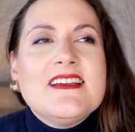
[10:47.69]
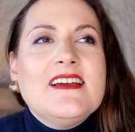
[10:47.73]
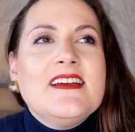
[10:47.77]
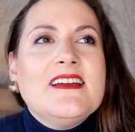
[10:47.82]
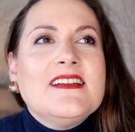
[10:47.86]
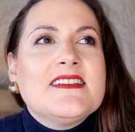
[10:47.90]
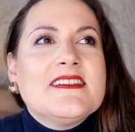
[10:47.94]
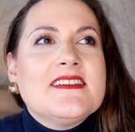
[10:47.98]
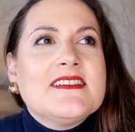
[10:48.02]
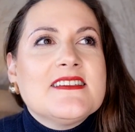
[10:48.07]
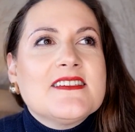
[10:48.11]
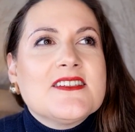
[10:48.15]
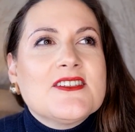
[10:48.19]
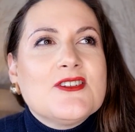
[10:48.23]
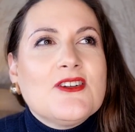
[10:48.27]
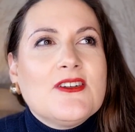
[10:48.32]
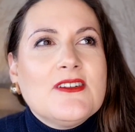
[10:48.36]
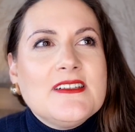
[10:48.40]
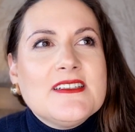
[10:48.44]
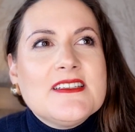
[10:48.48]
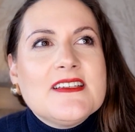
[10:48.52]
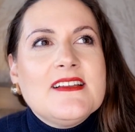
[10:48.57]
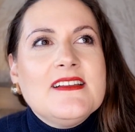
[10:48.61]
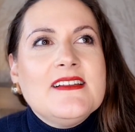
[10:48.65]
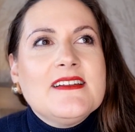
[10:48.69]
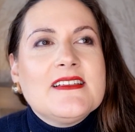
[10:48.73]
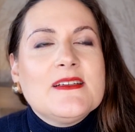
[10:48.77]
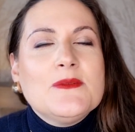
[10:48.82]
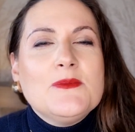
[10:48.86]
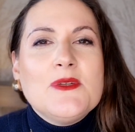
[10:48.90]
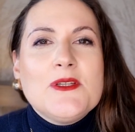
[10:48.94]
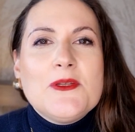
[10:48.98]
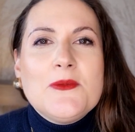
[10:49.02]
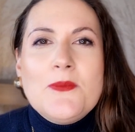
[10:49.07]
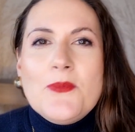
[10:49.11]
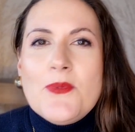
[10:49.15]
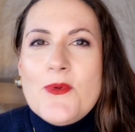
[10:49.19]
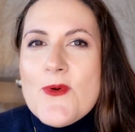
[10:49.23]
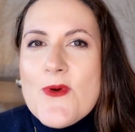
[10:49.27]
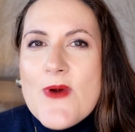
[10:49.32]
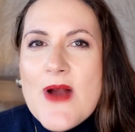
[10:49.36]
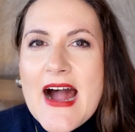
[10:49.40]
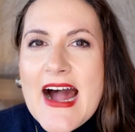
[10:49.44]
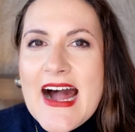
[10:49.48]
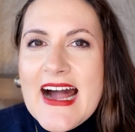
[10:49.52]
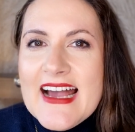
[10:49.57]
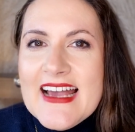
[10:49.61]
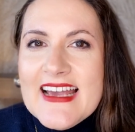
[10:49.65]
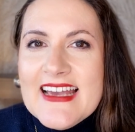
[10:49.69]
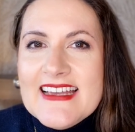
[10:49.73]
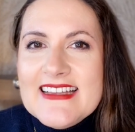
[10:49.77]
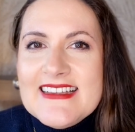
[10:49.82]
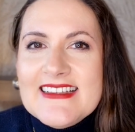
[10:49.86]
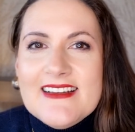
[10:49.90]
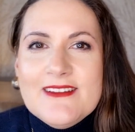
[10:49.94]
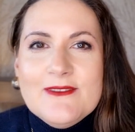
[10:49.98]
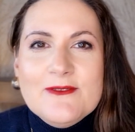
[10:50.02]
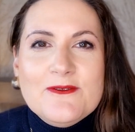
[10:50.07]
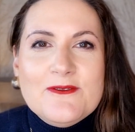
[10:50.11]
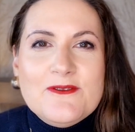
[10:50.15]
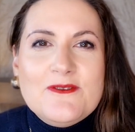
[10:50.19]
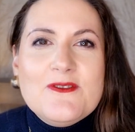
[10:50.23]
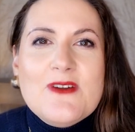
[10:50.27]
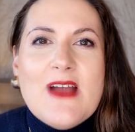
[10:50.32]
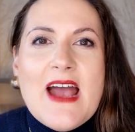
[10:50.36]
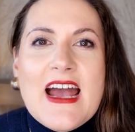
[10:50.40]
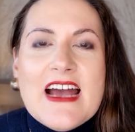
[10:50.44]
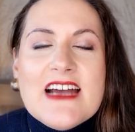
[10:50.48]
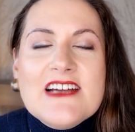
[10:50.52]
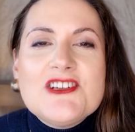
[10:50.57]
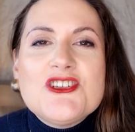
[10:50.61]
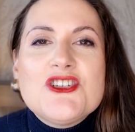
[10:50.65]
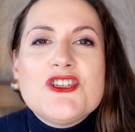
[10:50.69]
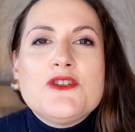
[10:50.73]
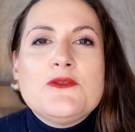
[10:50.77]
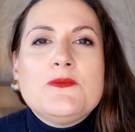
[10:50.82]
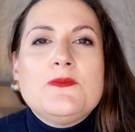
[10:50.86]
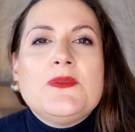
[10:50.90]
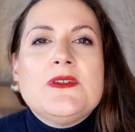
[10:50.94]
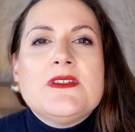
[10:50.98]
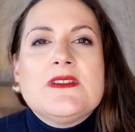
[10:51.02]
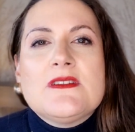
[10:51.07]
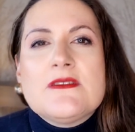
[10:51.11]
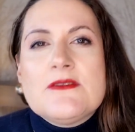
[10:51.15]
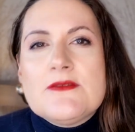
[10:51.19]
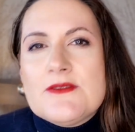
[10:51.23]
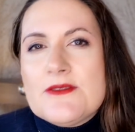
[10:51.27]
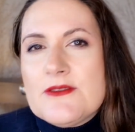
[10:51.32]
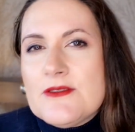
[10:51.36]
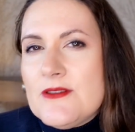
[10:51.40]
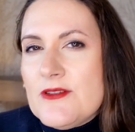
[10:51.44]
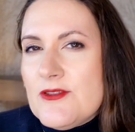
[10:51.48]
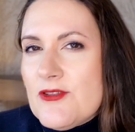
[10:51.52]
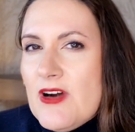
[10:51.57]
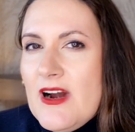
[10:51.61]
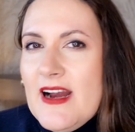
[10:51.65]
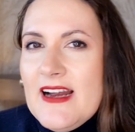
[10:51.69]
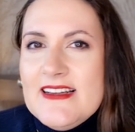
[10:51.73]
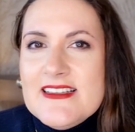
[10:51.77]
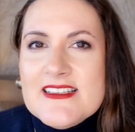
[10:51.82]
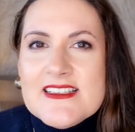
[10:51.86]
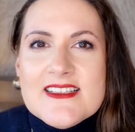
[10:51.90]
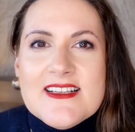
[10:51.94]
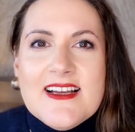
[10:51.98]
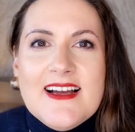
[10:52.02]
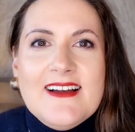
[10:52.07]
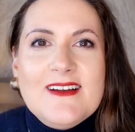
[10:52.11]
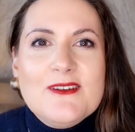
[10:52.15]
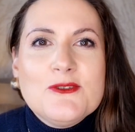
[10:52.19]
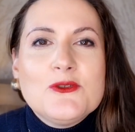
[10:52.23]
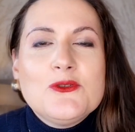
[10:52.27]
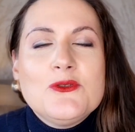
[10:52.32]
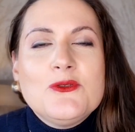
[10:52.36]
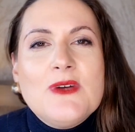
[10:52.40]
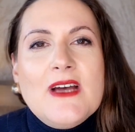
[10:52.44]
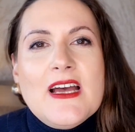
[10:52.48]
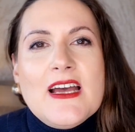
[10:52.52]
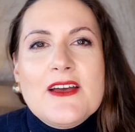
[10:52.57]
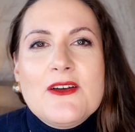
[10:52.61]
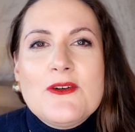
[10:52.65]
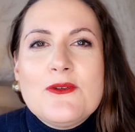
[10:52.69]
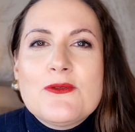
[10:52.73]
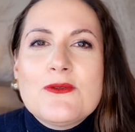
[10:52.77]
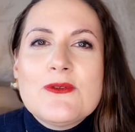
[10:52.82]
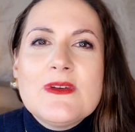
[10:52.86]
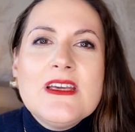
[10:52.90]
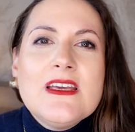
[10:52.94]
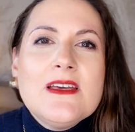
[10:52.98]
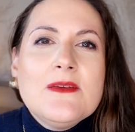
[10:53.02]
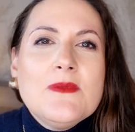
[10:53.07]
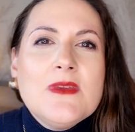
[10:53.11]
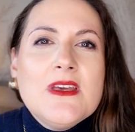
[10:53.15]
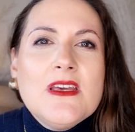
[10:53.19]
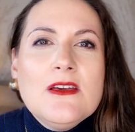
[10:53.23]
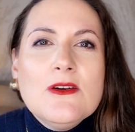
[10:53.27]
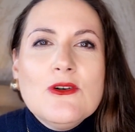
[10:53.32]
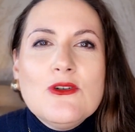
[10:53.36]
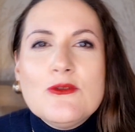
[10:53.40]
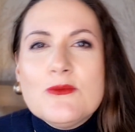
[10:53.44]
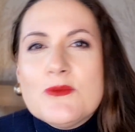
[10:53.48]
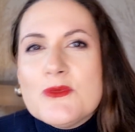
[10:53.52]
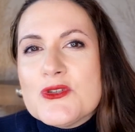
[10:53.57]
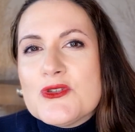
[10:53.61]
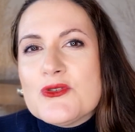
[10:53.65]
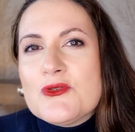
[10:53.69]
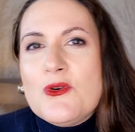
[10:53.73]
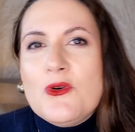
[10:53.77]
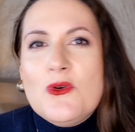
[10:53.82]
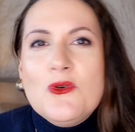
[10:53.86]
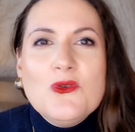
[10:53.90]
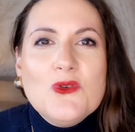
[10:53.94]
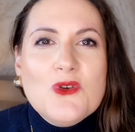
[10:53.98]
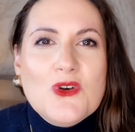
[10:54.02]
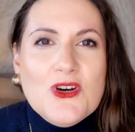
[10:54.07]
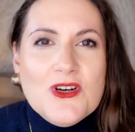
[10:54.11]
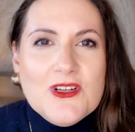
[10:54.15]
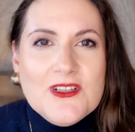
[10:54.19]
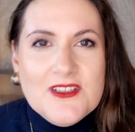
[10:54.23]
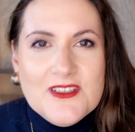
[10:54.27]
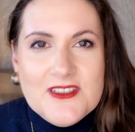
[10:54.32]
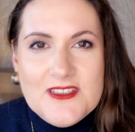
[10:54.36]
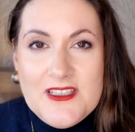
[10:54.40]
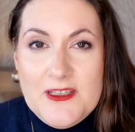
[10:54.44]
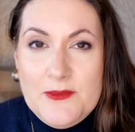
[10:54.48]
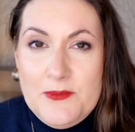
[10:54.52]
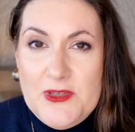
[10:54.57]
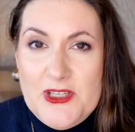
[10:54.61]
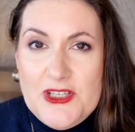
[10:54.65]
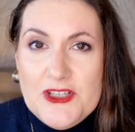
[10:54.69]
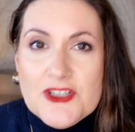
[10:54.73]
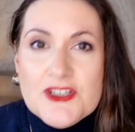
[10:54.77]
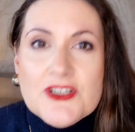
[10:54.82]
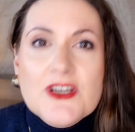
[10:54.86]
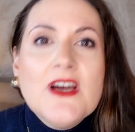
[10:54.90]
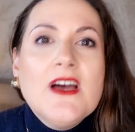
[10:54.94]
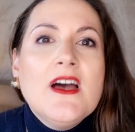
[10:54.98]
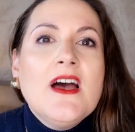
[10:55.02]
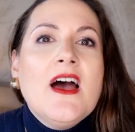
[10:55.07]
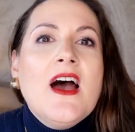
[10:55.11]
It starts a little bit bright and fresh, but dries down to a creamy, almost coconutty peach.